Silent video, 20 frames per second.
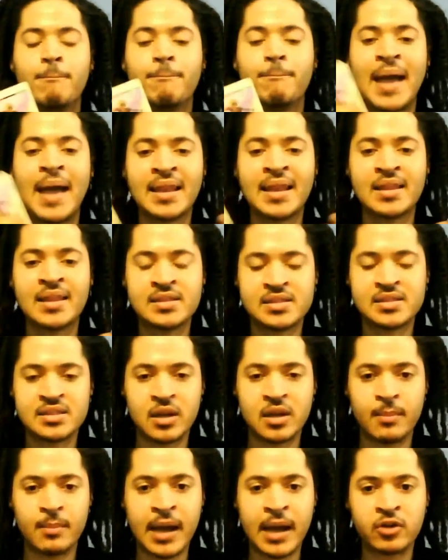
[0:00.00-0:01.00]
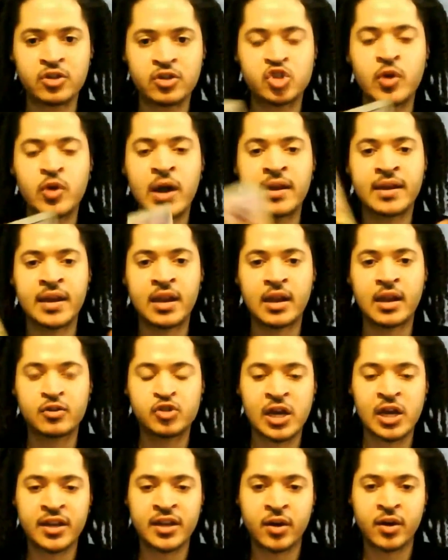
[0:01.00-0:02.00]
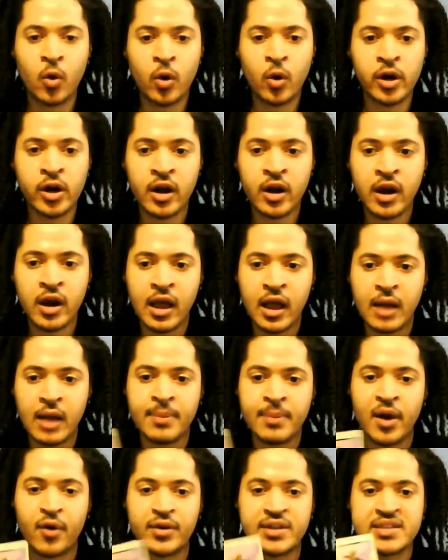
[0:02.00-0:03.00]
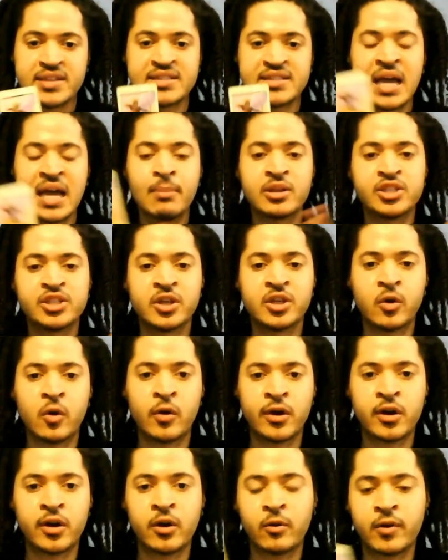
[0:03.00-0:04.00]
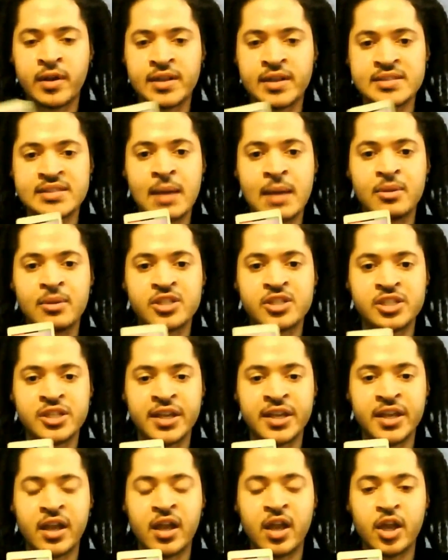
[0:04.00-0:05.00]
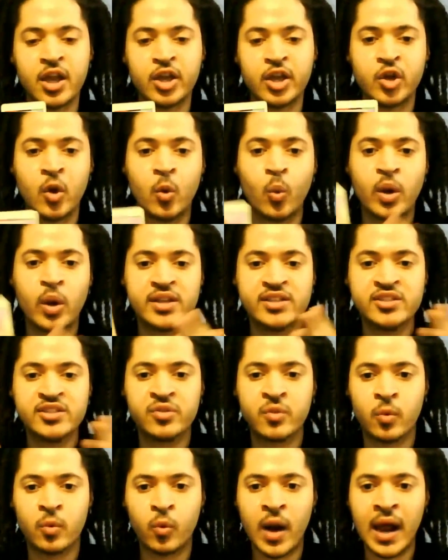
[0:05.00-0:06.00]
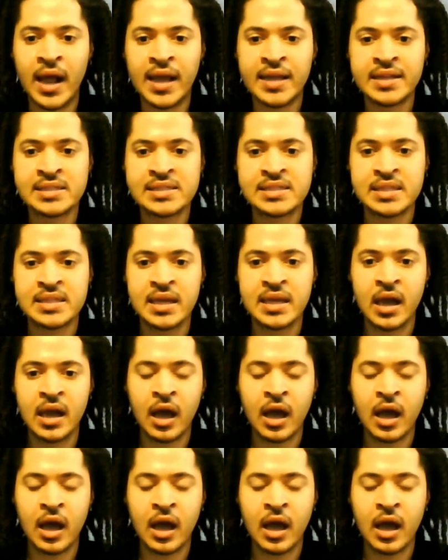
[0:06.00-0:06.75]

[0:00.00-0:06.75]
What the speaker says: balance, about trial and order, about reestablishing order, reestablishing, what is right.